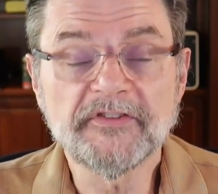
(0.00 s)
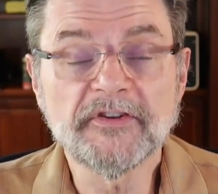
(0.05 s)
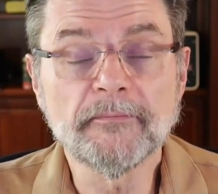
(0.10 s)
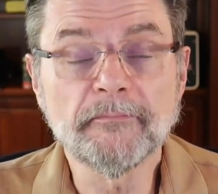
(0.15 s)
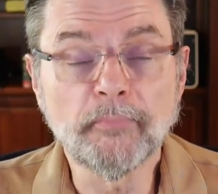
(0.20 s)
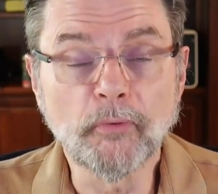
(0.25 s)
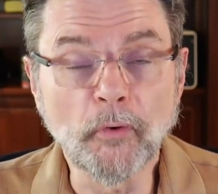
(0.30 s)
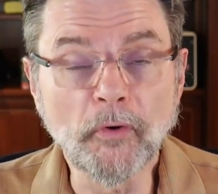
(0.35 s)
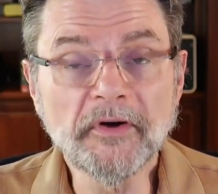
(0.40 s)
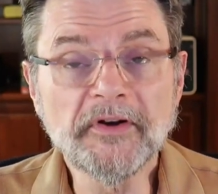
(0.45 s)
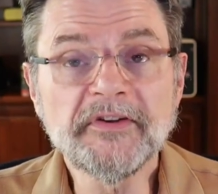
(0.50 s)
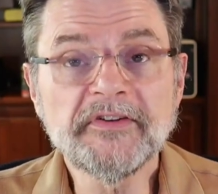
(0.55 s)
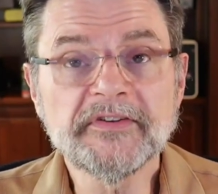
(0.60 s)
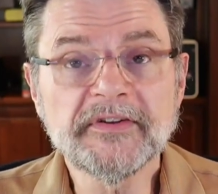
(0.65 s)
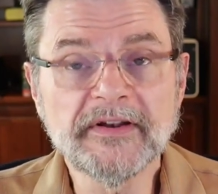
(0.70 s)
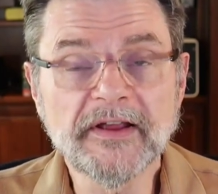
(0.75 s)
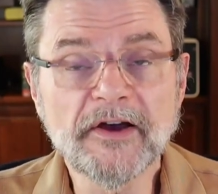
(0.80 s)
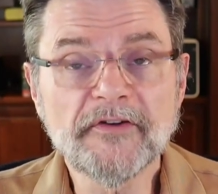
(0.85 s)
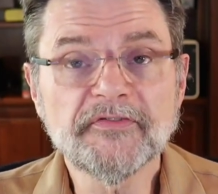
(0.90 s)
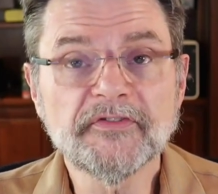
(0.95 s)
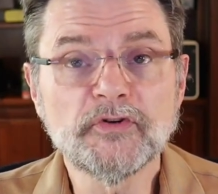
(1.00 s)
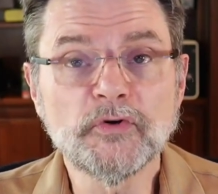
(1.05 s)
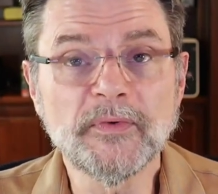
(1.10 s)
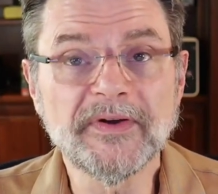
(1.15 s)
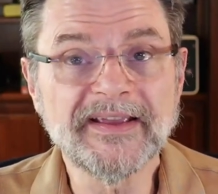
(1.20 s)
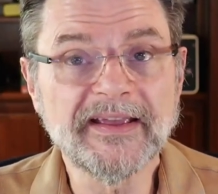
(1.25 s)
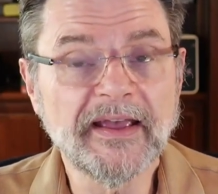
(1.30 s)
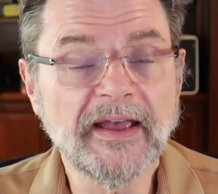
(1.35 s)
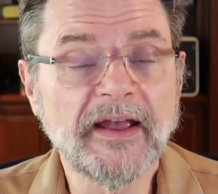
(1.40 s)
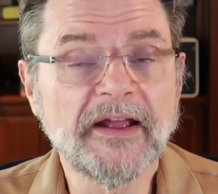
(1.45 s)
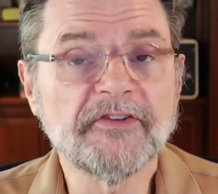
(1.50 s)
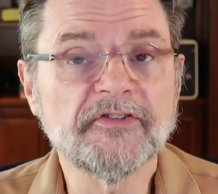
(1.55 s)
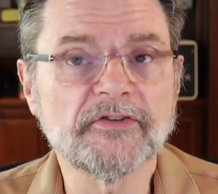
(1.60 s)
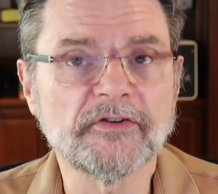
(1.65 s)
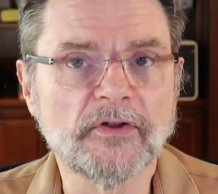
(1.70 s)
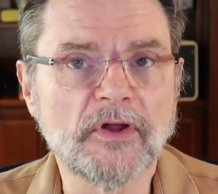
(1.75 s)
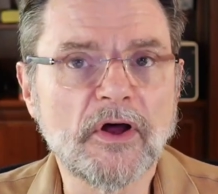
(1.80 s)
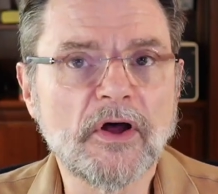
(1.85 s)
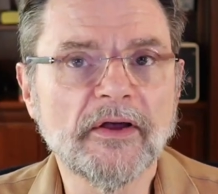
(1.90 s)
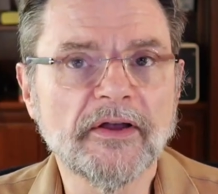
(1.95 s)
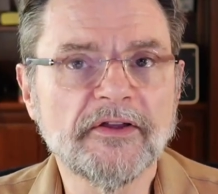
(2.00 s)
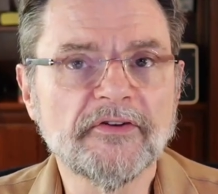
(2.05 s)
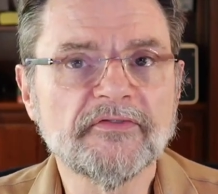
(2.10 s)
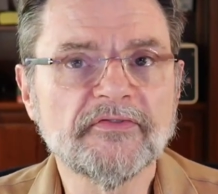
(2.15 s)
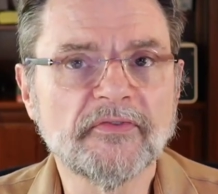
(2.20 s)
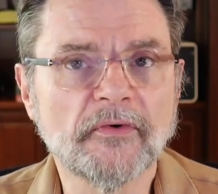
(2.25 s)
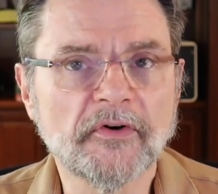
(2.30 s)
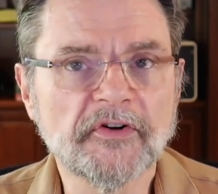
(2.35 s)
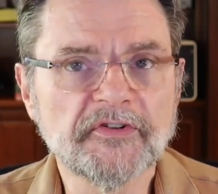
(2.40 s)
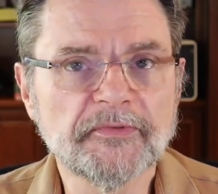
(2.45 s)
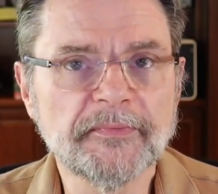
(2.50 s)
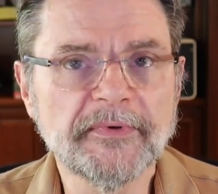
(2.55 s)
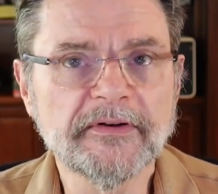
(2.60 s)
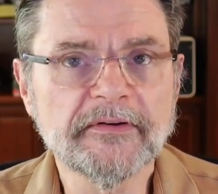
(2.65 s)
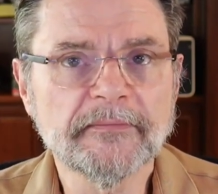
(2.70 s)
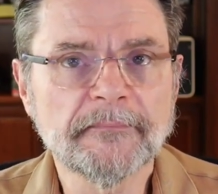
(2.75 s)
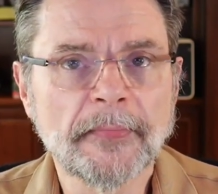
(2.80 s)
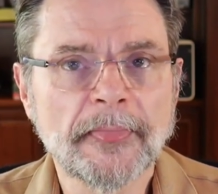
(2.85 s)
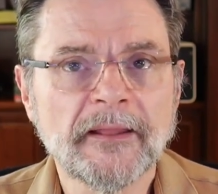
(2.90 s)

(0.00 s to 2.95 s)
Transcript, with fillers: important enough to engage law enforcement